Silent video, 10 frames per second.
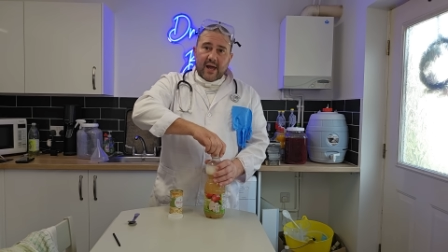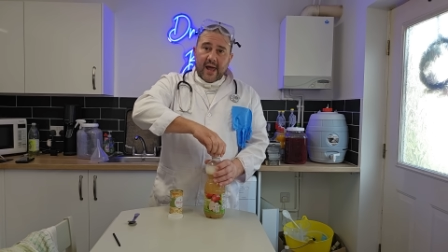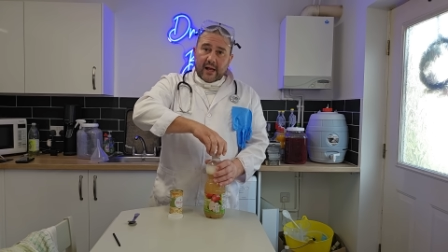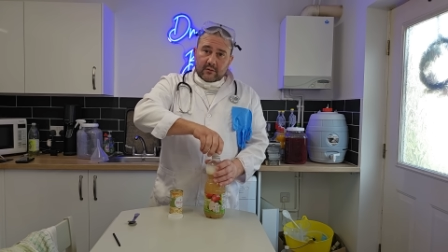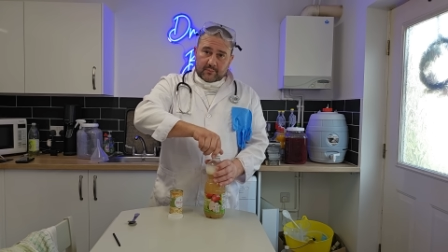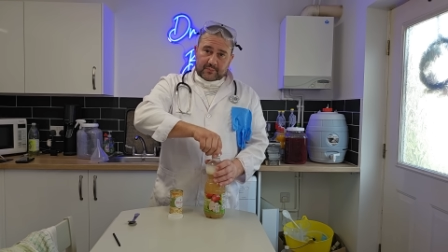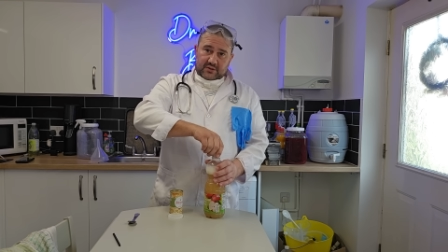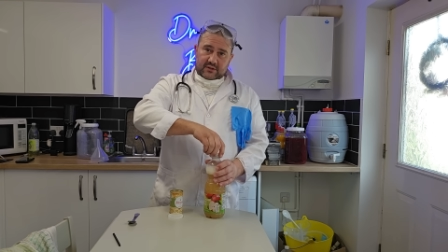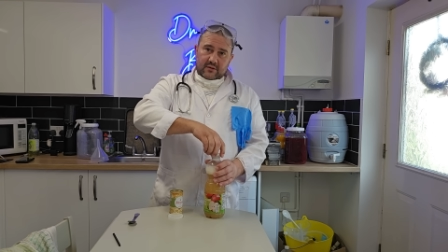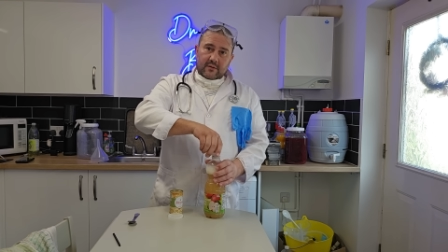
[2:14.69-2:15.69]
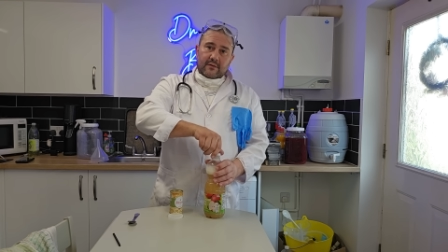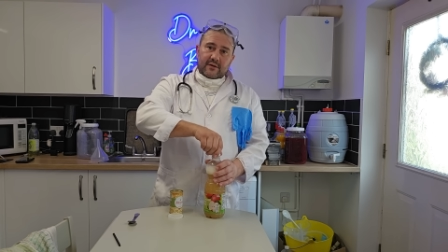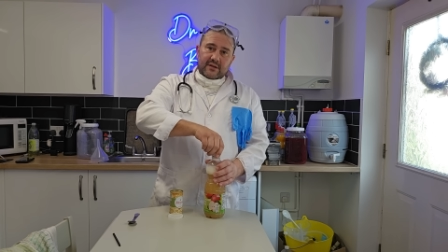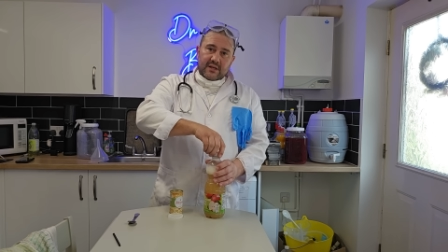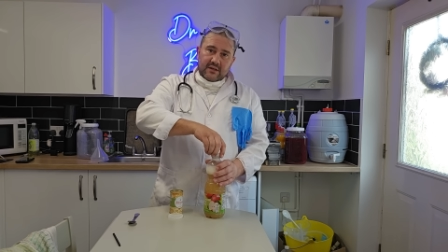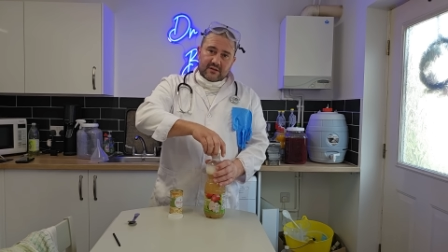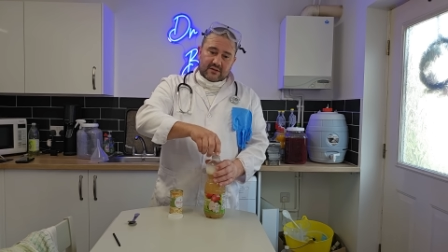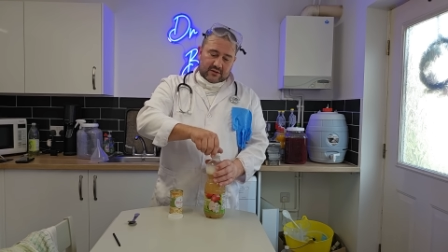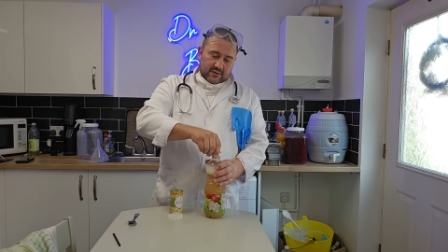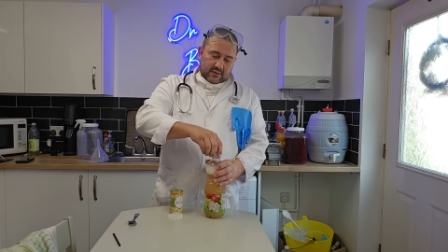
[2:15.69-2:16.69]
helps the
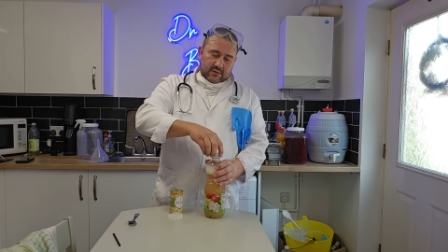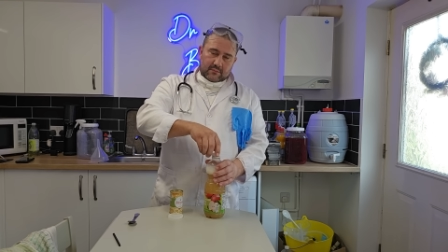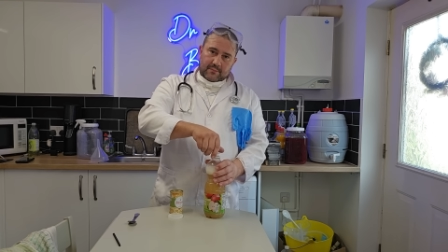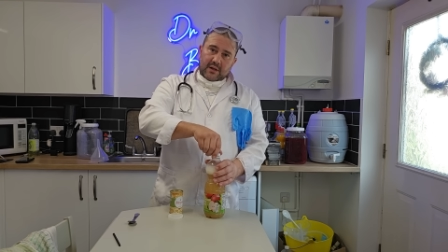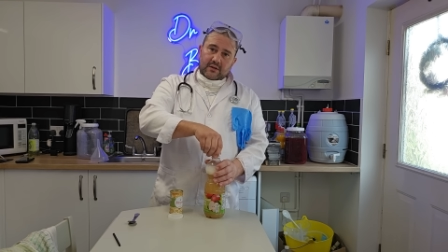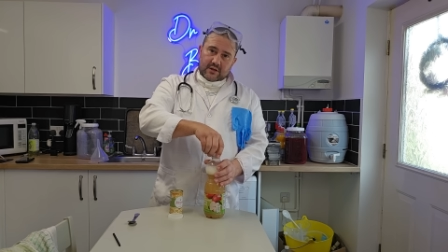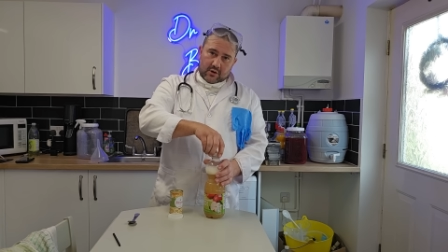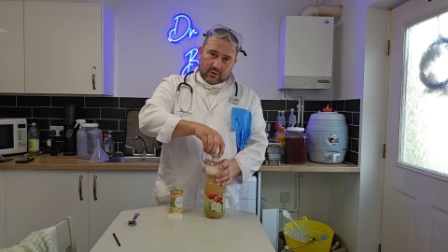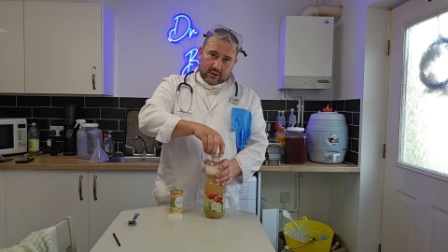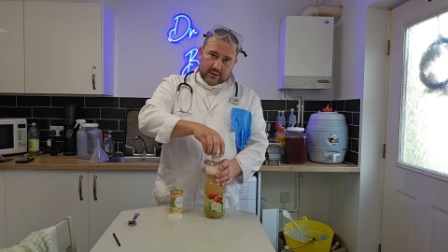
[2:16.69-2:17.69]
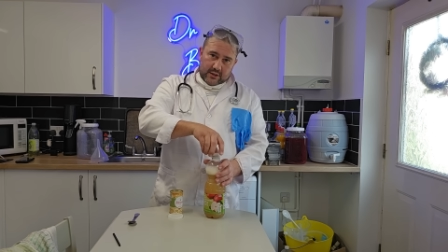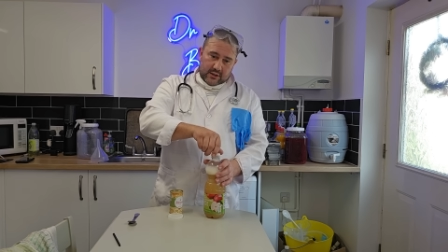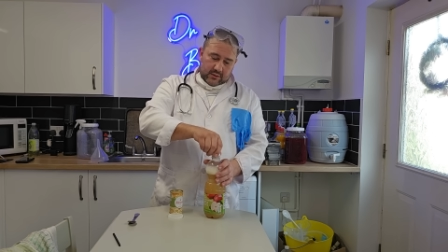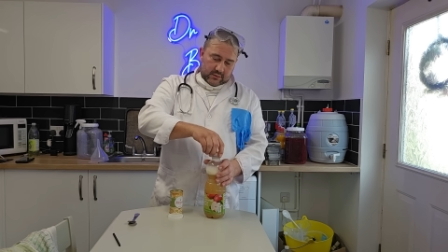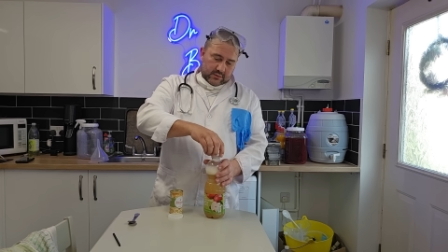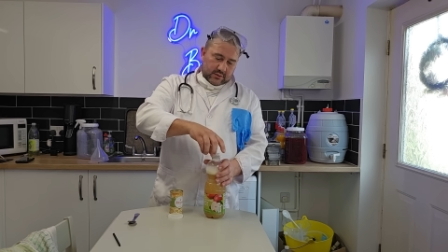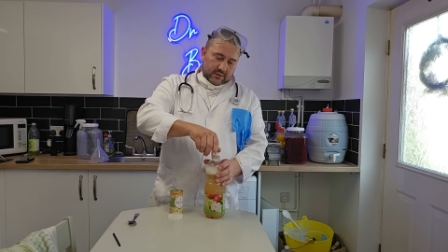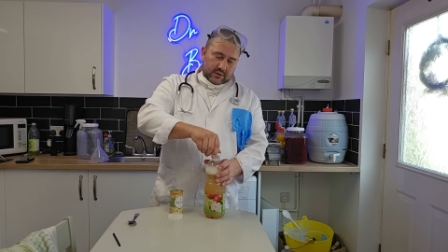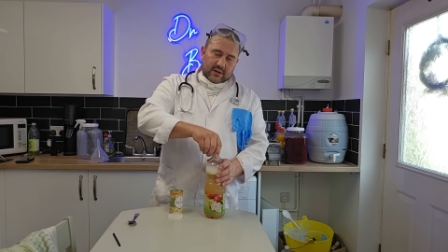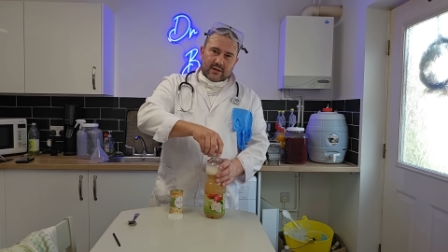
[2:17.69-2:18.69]
yeast build a colony
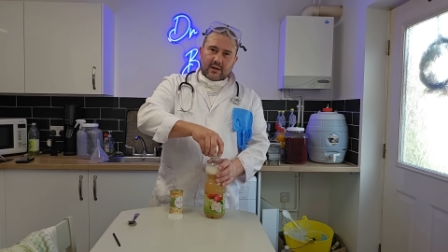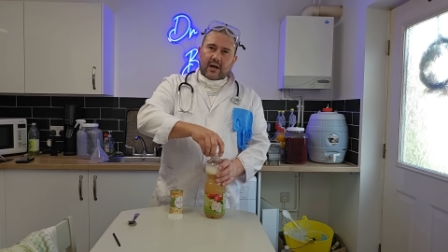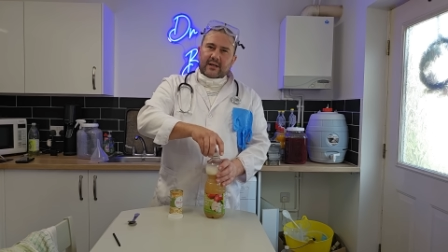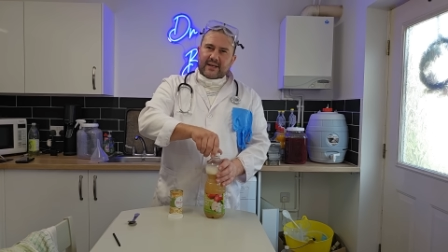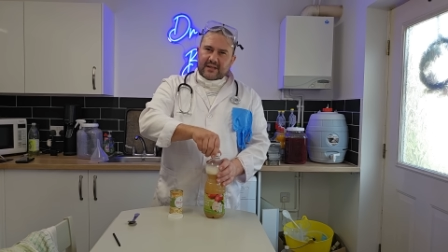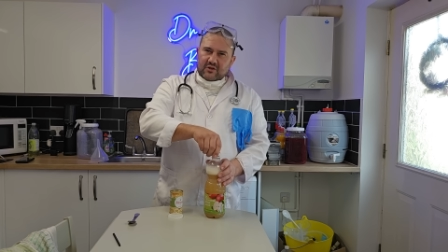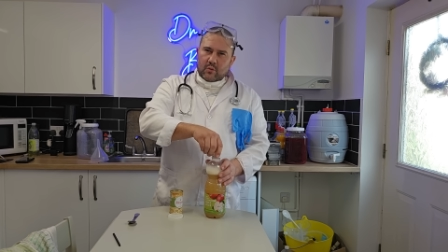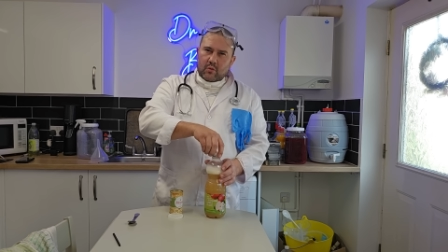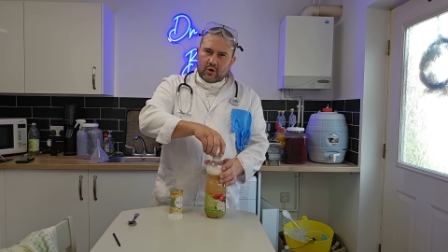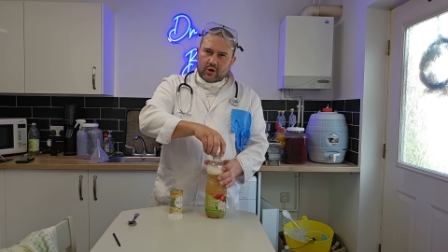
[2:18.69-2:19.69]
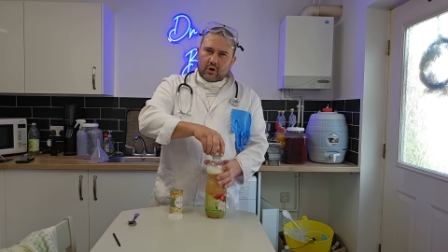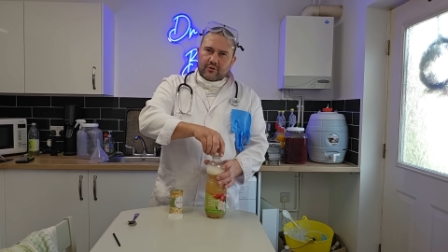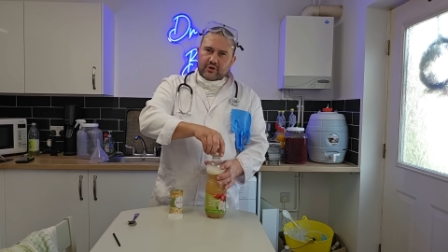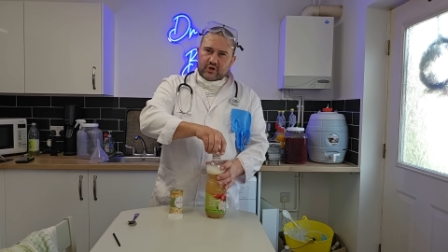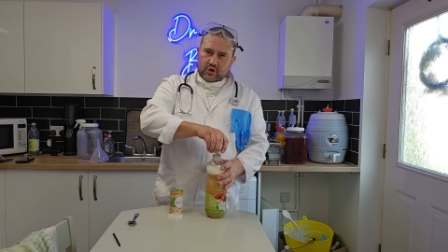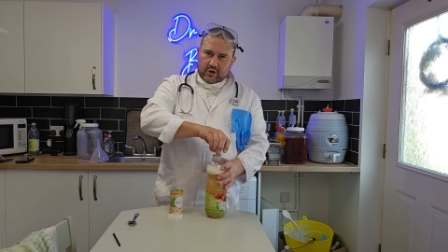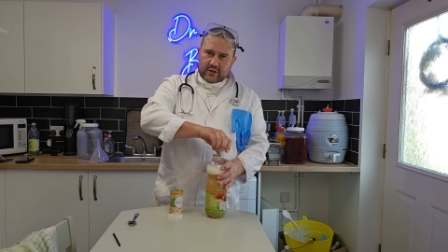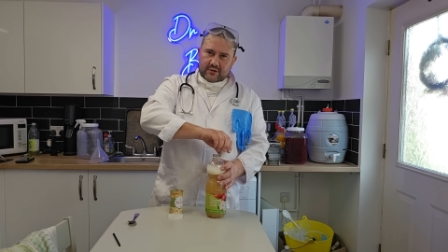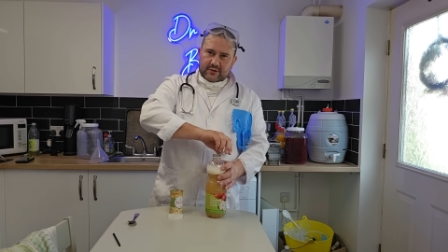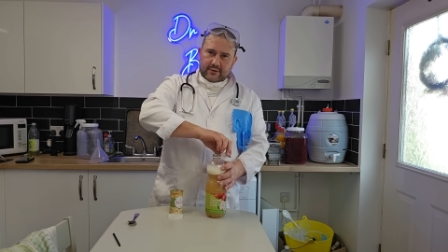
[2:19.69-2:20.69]
and get to work on the
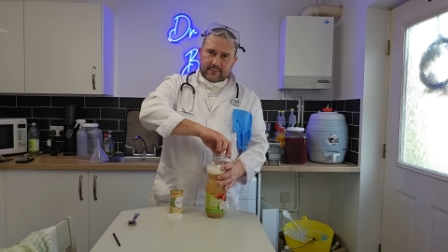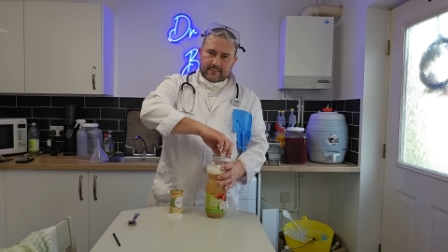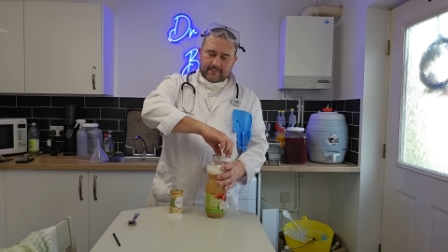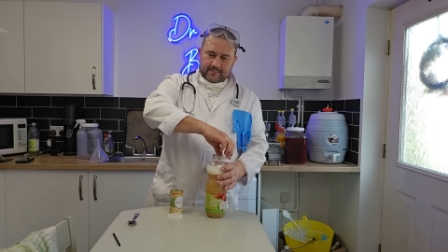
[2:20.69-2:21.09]
sugars.